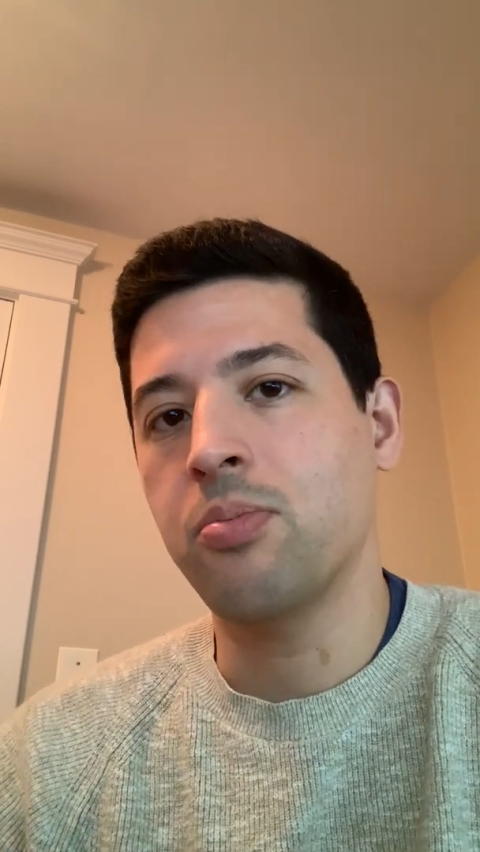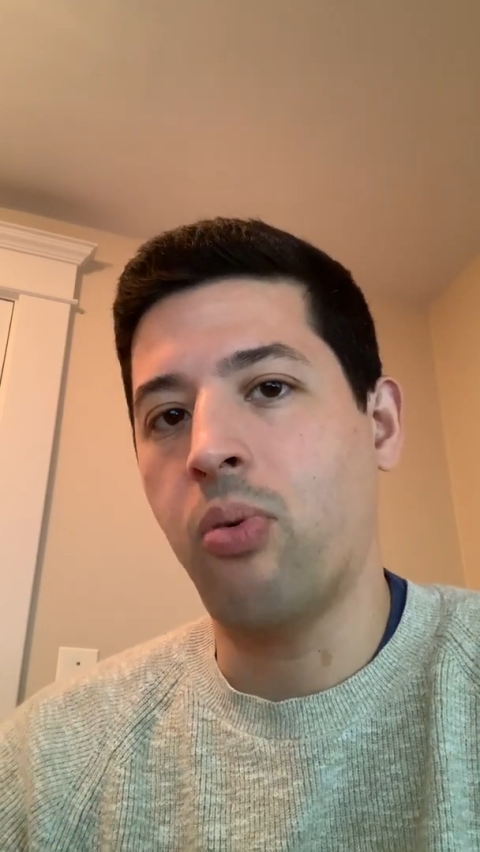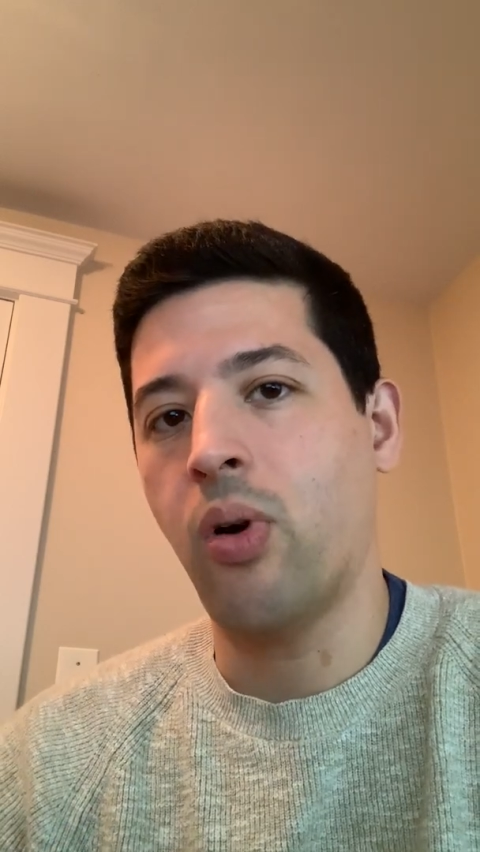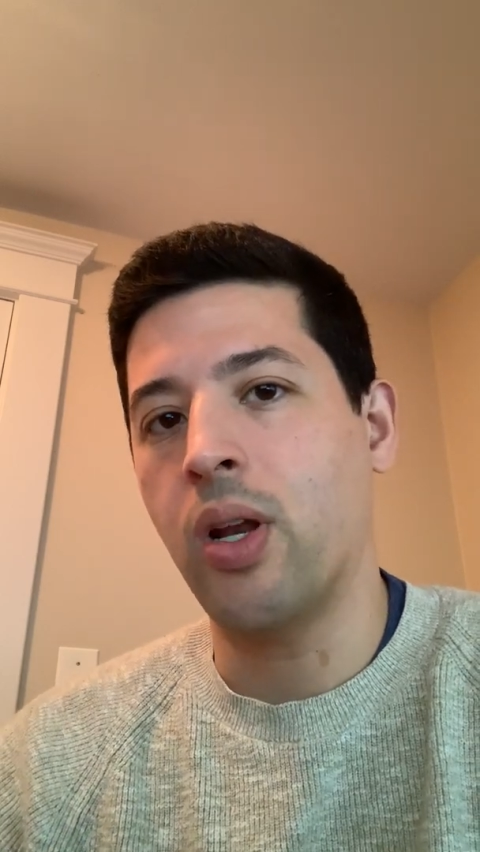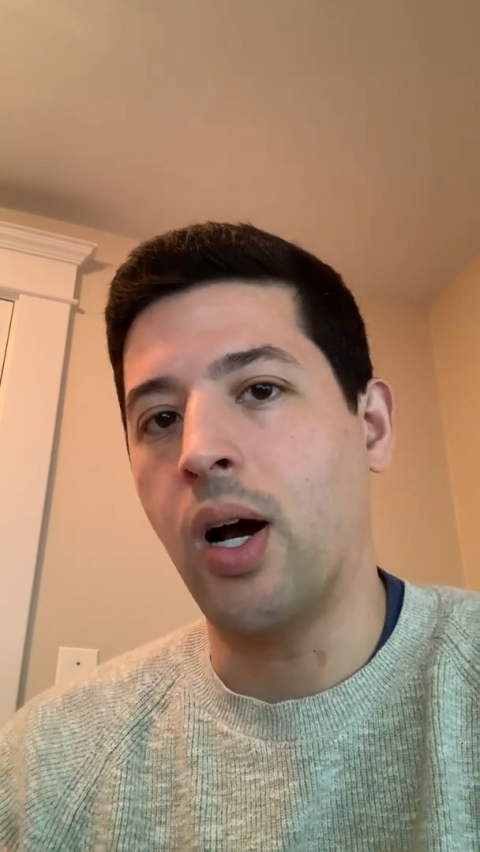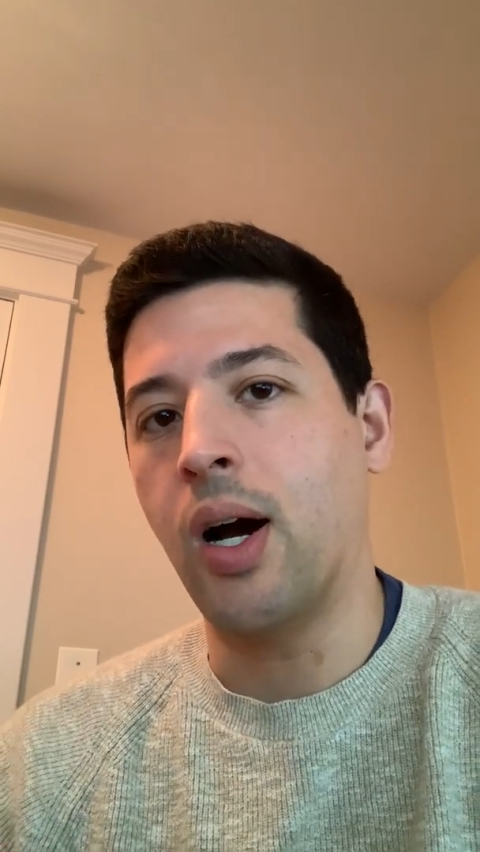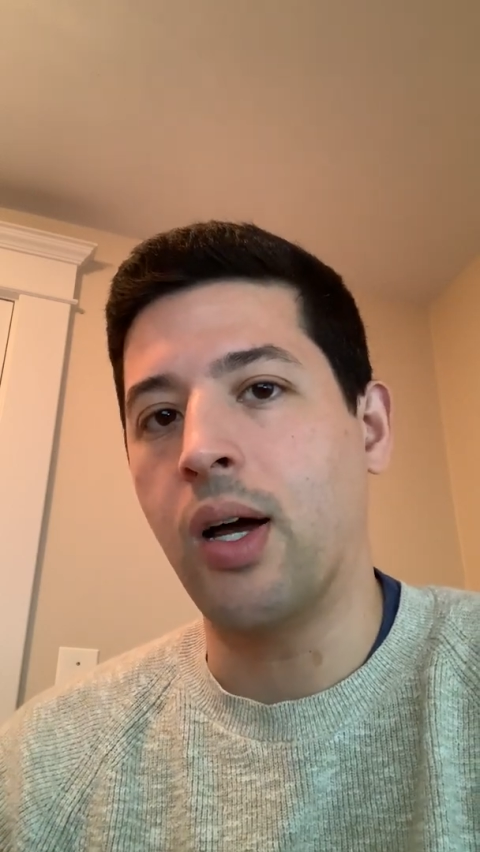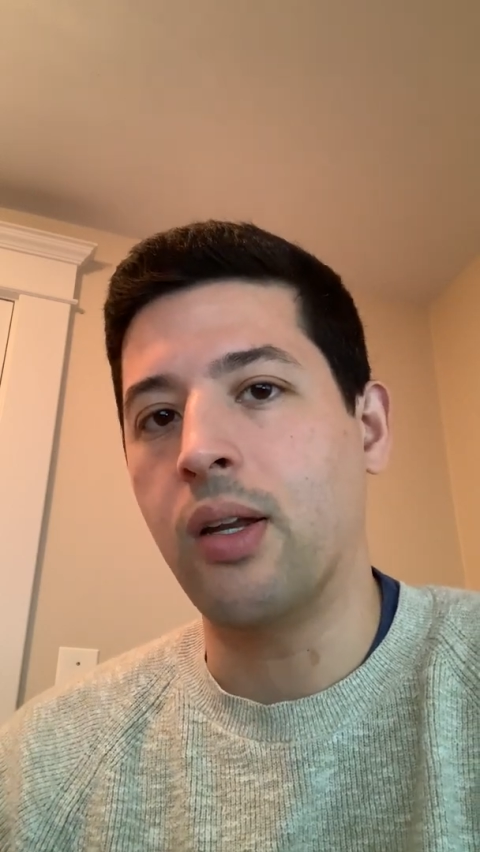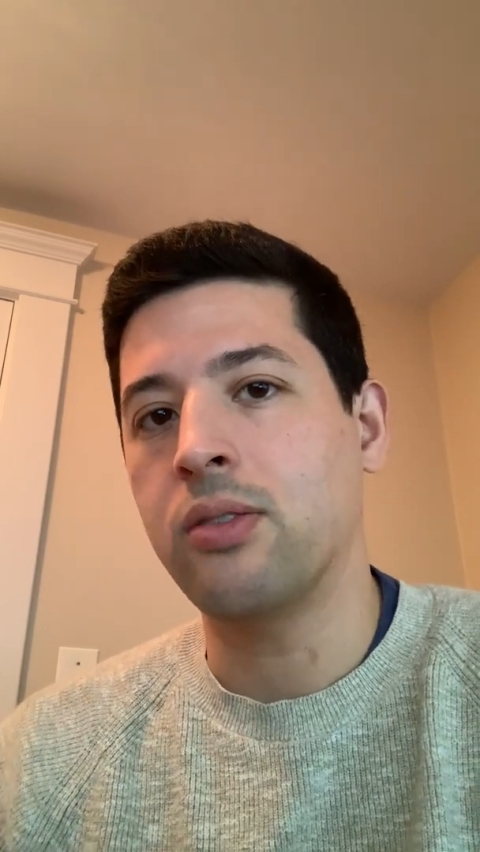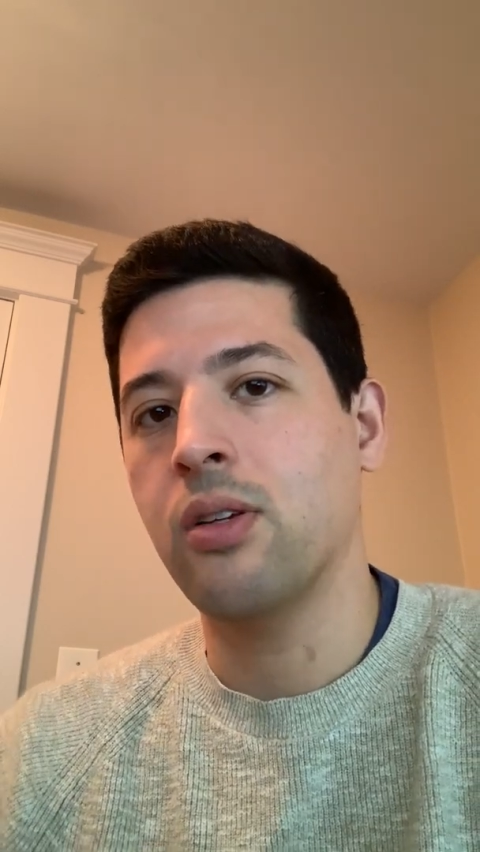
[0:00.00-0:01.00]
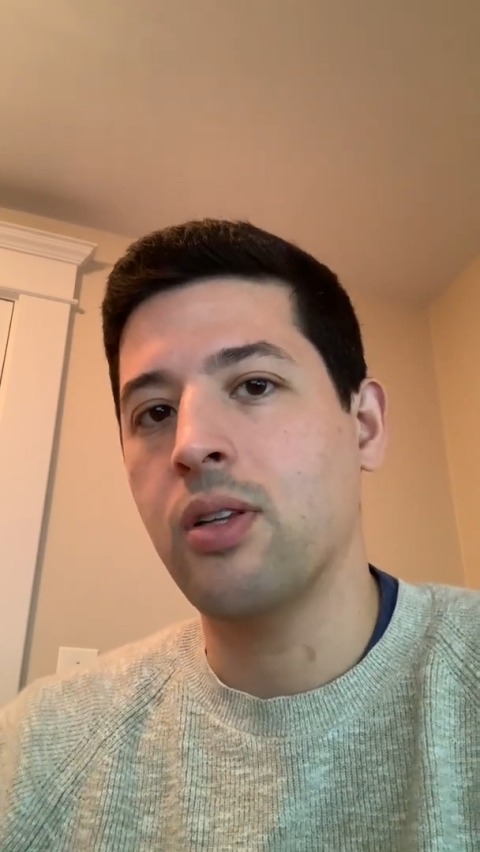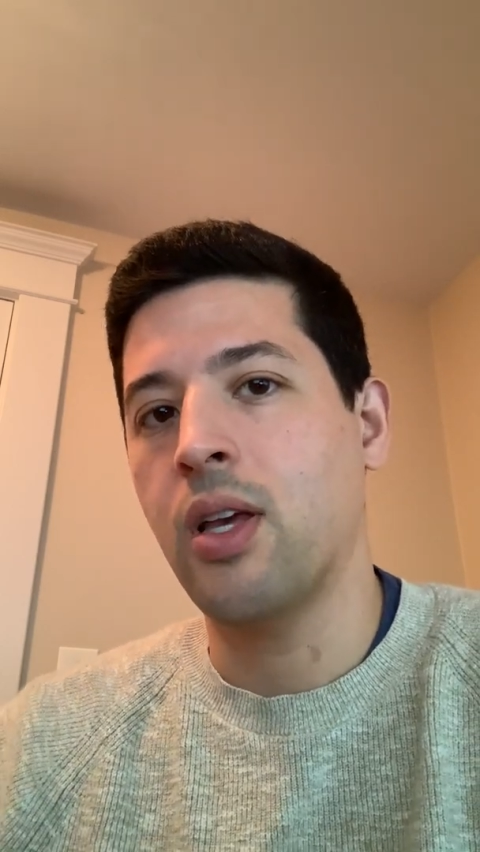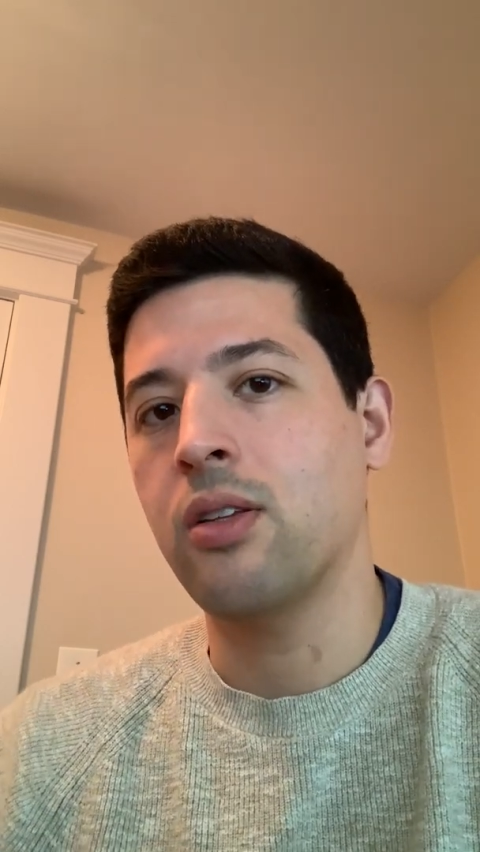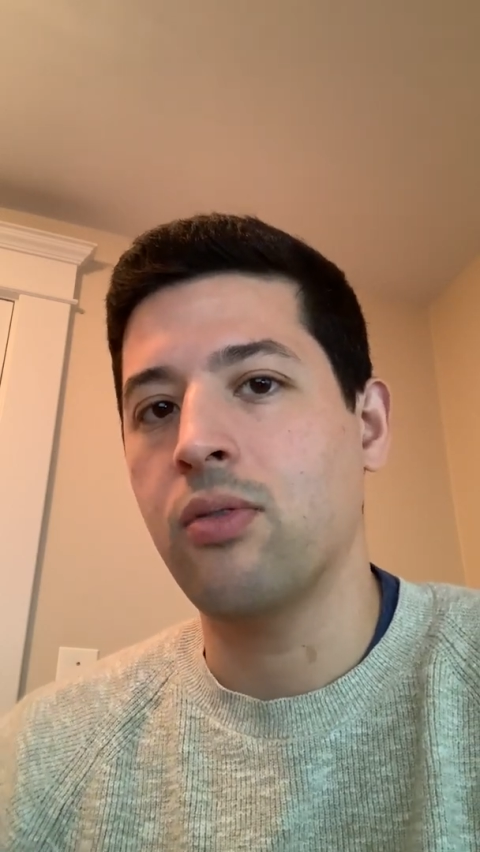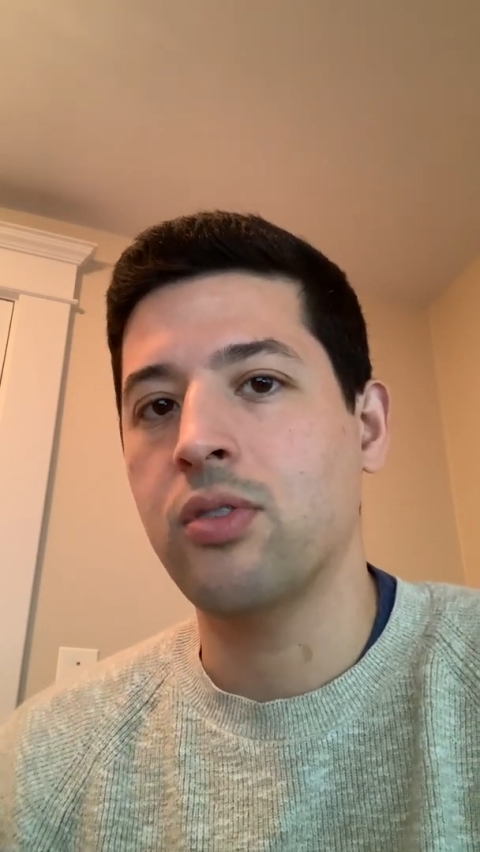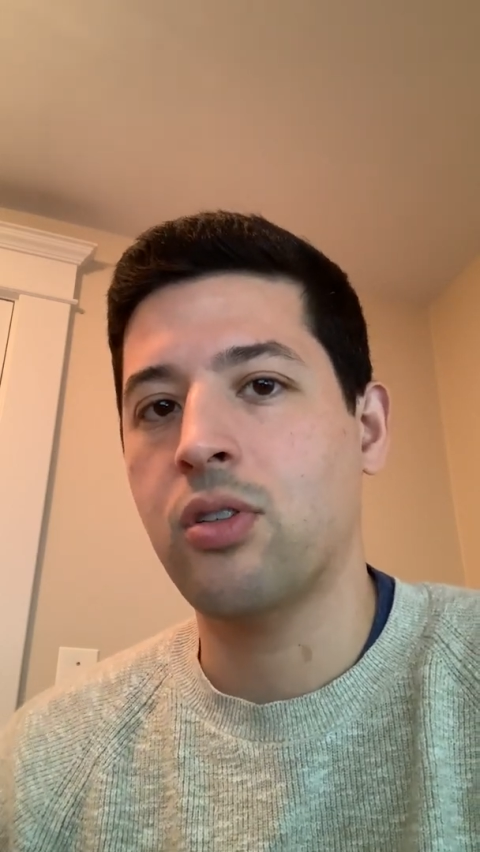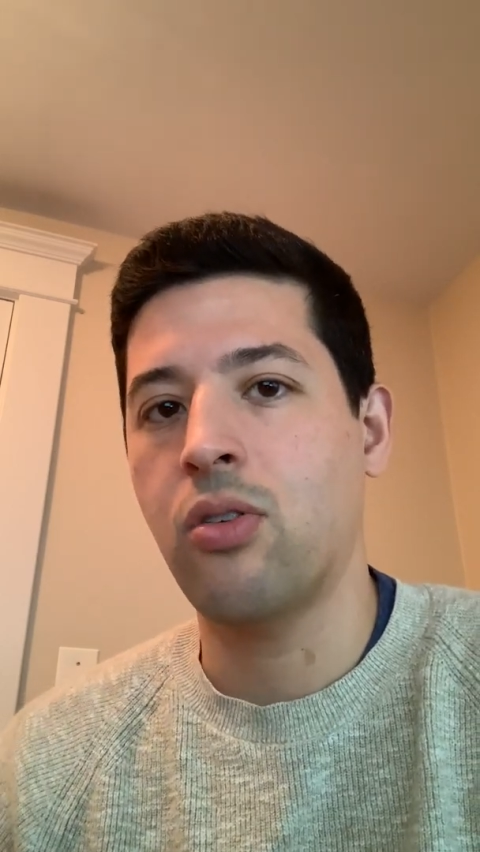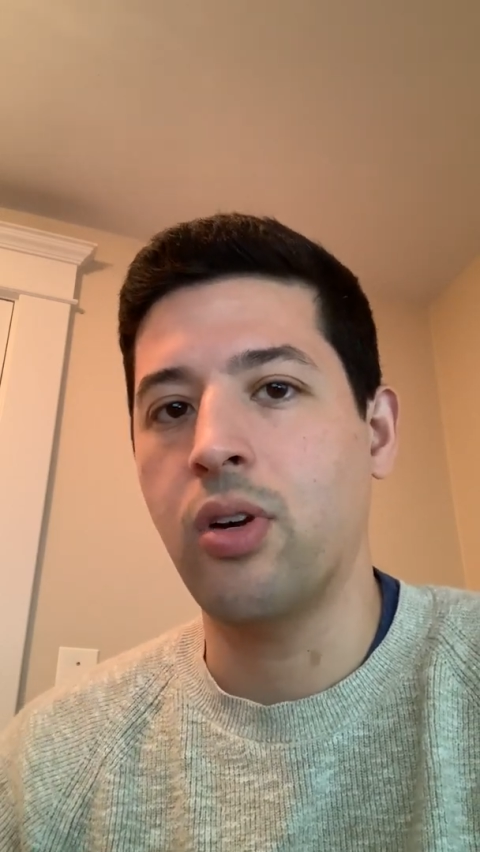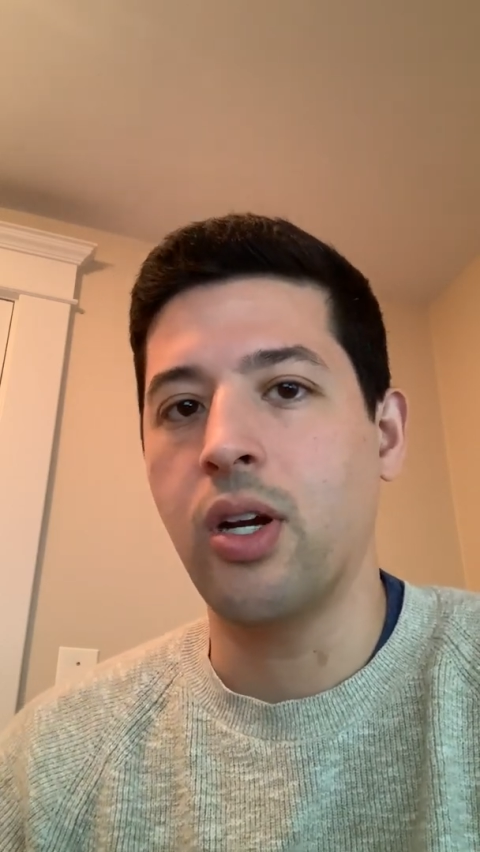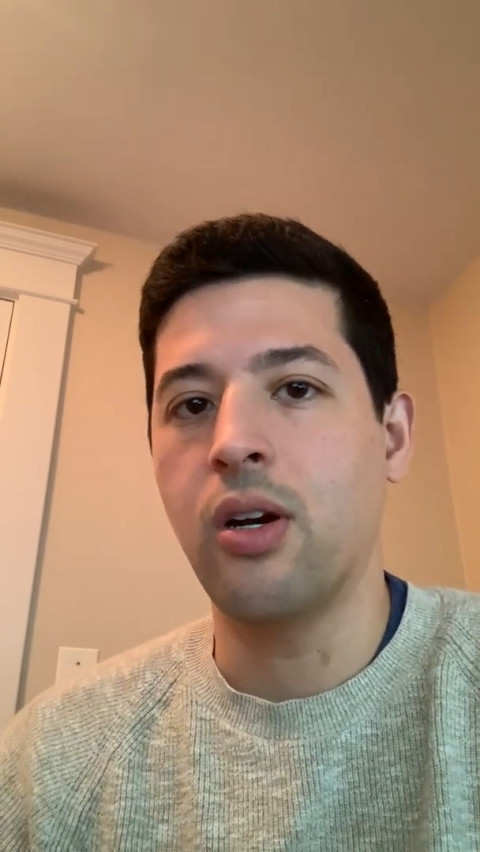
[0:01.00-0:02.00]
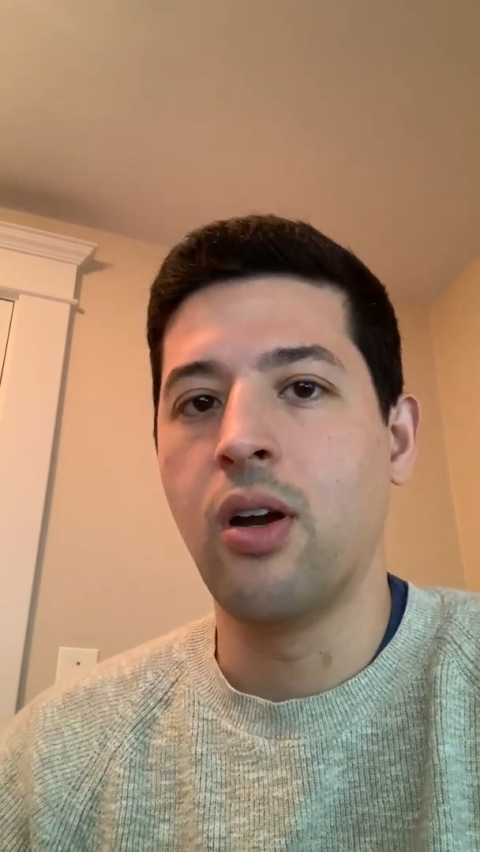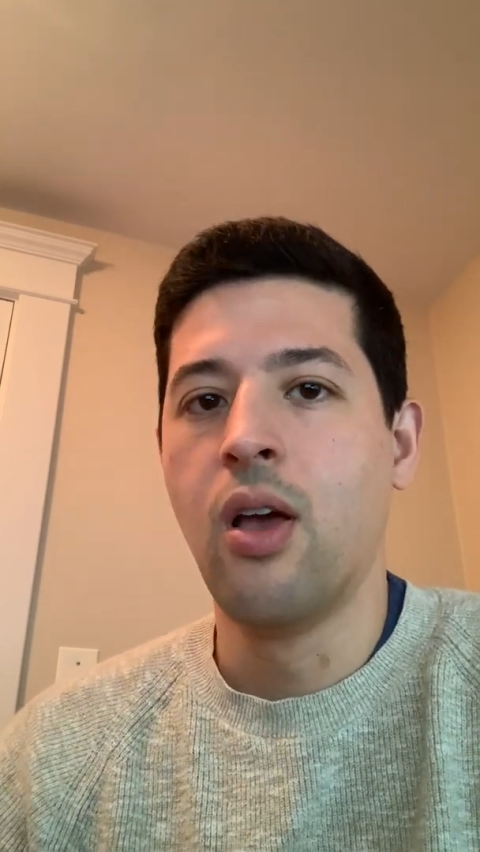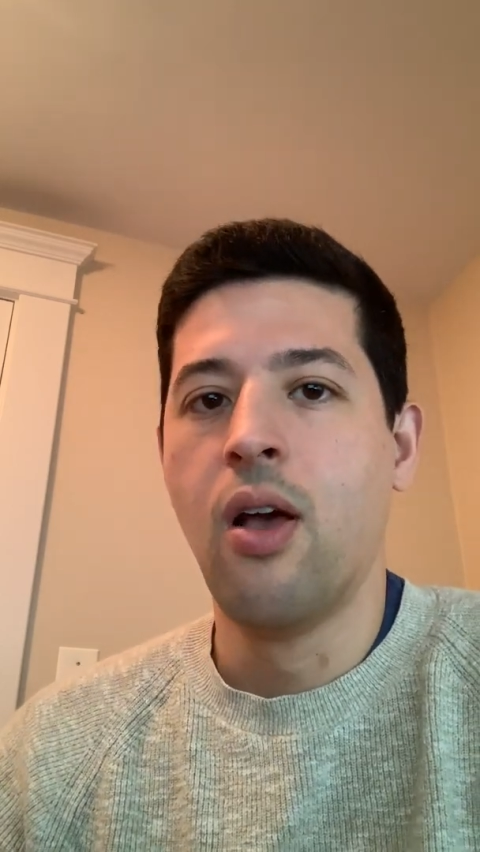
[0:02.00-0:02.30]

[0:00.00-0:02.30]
point on until the end of his career